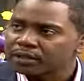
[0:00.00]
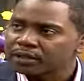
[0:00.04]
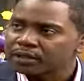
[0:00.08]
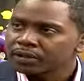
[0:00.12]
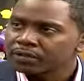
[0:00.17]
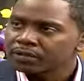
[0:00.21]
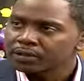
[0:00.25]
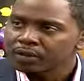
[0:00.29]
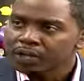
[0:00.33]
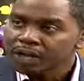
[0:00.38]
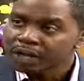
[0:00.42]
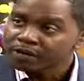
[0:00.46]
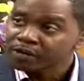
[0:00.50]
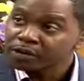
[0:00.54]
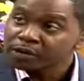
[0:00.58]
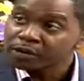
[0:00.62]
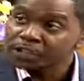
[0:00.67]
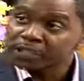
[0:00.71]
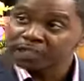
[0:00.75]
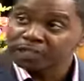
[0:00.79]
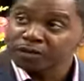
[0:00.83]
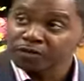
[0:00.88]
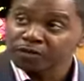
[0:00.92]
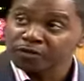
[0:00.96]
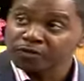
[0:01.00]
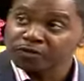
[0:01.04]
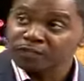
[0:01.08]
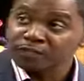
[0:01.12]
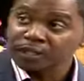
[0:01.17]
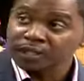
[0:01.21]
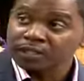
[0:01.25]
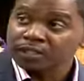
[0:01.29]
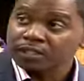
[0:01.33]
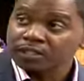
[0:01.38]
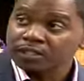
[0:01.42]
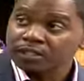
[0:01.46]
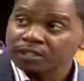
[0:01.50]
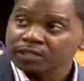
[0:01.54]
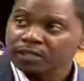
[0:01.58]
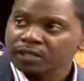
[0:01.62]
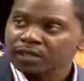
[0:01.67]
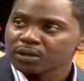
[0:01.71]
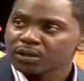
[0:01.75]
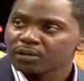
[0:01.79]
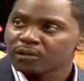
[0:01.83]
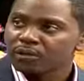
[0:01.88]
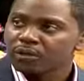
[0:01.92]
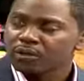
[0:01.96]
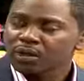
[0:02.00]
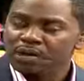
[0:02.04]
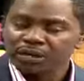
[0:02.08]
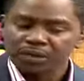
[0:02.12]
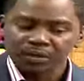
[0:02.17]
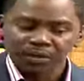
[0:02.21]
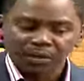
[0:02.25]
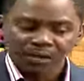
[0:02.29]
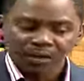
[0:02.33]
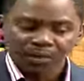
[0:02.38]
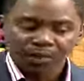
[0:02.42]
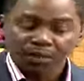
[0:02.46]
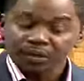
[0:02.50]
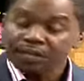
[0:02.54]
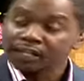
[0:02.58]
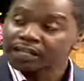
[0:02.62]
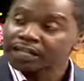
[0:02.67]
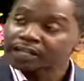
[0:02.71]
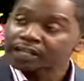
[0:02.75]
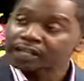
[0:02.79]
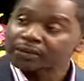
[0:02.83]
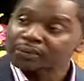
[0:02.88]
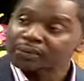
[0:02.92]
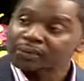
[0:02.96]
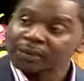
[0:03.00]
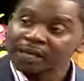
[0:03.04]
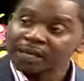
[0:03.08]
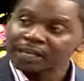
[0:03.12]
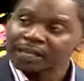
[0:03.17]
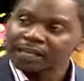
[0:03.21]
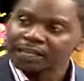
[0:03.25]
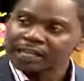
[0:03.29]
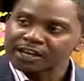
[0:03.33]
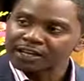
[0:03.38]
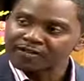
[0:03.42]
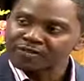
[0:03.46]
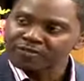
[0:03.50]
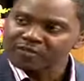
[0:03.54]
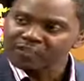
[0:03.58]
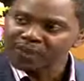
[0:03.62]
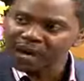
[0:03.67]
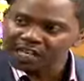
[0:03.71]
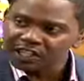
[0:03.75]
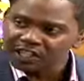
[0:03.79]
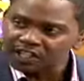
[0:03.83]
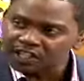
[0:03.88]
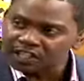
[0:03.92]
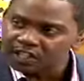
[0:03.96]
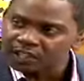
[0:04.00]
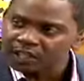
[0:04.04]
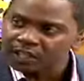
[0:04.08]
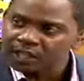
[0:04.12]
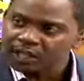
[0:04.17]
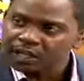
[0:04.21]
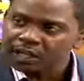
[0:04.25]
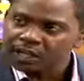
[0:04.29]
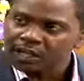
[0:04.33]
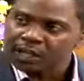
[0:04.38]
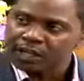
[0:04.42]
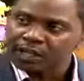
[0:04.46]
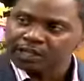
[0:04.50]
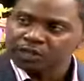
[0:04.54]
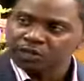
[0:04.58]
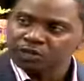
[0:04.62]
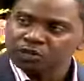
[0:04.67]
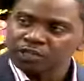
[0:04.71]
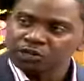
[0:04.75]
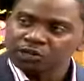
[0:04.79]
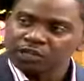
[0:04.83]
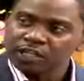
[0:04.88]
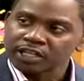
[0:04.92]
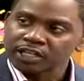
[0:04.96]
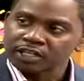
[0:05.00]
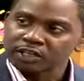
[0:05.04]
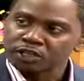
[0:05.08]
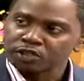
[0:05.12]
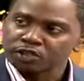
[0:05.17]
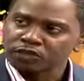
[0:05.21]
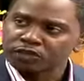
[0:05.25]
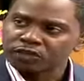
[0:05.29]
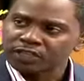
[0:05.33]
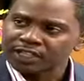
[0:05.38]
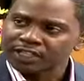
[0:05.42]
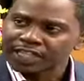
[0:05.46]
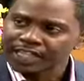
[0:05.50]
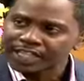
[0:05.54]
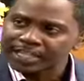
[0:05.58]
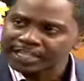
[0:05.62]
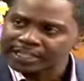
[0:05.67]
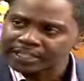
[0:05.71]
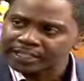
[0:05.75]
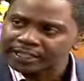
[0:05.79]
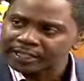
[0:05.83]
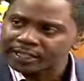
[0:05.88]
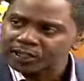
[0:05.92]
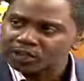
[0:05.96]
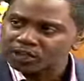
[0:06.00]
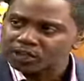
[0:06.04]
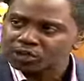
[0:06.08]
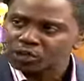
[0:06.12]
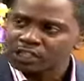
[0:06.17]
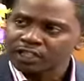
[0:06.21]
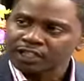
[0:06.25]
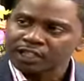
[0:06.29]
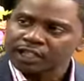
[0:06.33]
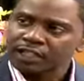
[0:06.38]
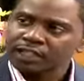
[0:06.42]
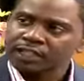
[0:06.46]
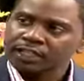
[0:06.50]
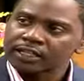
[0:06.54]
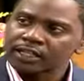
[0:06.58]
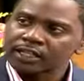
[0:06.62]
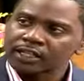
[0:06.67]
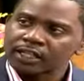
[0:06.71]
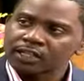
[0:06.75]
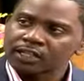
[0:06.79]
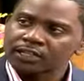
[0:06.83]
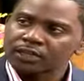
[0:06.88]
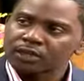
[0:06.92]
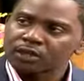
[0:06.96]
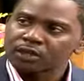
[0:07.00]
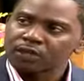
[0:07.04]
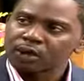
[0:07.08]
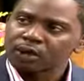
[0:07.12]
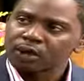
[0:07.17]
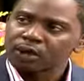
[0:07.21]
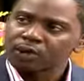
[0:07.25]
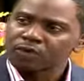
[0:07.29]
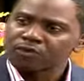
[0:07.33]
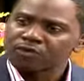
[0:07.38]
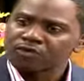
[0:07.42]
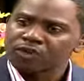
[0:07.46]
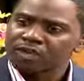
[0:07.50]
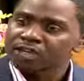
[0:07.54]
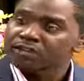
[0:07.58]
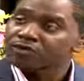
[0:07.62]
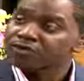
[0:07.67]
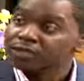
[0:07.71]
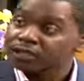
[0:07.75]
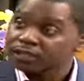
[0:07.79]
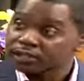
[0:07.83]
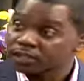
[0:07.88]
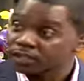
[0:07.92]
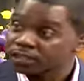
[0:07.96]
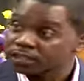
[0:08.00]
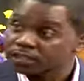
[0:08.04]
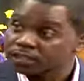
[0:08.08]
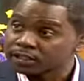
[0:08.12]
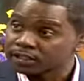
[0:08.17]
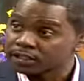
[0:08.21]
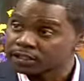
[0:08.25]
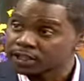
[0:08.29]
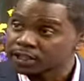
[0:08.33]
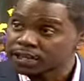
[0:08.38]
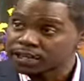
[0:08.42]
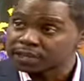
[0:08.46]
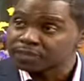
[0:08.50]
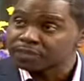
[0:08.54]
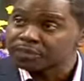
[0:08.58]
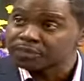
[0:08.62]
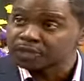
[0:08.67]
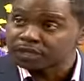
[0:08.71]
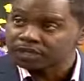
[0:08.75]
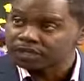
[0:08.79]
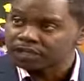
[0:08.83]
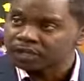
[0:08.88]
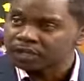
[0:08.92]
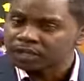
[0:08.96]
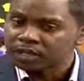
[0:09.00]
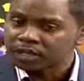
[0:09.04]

We have our day of peace when we can make enough margin and to create a soft landing so that in the days of adversities and pressure,